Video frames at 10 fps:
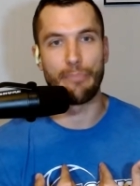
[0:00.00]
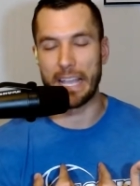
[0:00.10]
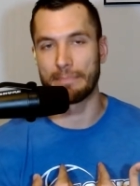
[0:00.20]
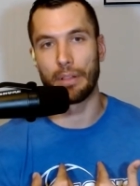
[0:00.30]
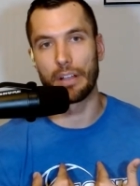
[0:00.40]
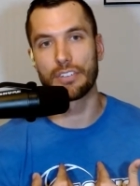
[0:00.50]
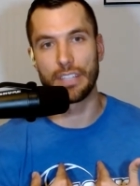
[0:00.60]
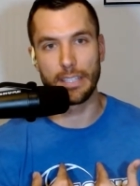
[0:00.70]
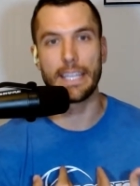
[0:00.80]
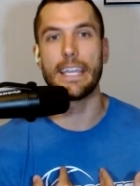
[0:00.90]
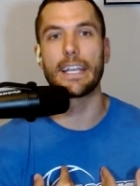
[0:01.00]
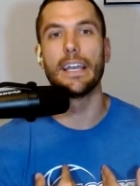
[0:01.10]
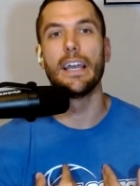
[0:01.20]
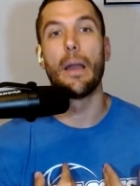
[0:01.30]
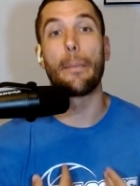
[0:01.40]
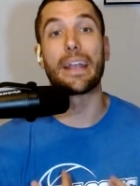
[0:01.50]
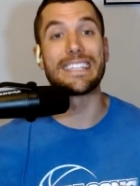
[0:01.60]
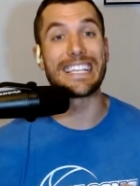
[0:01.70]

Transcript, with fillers: of best players in the league because,